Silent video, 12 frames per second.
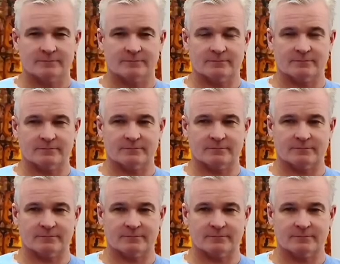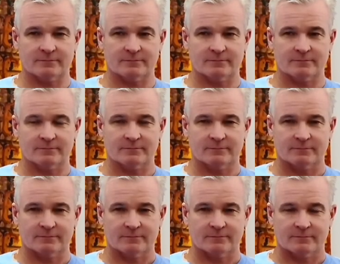
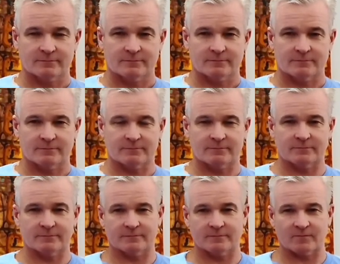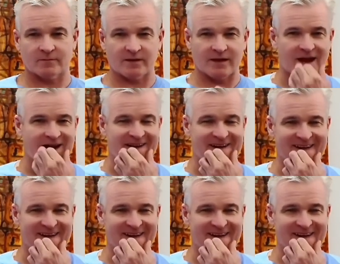This person isn't speaking.